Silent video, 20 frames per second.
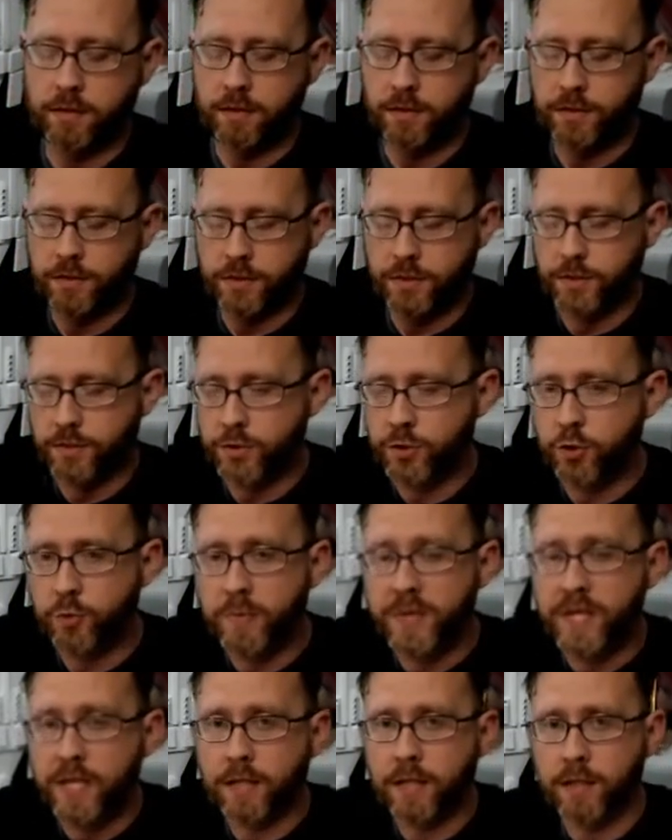the
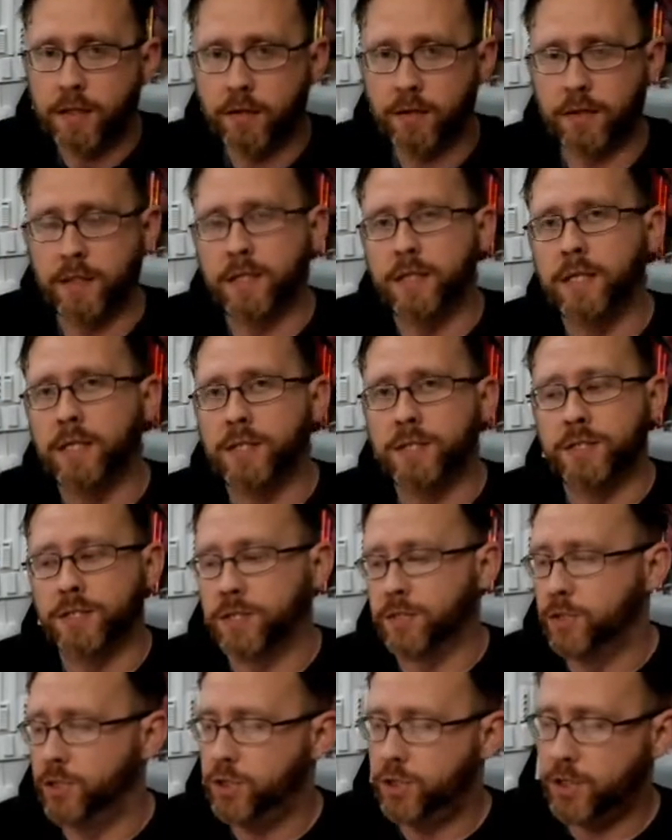tubing is
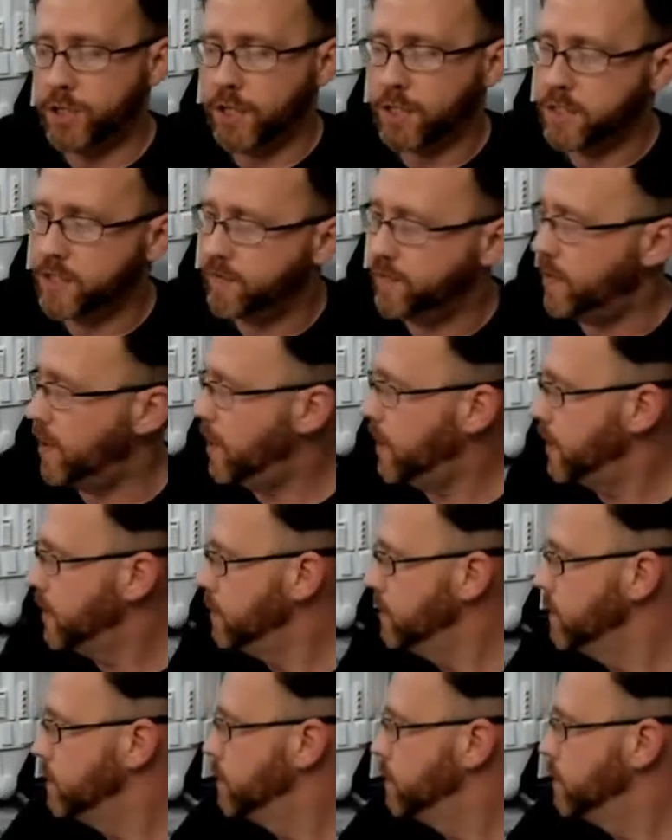just fine.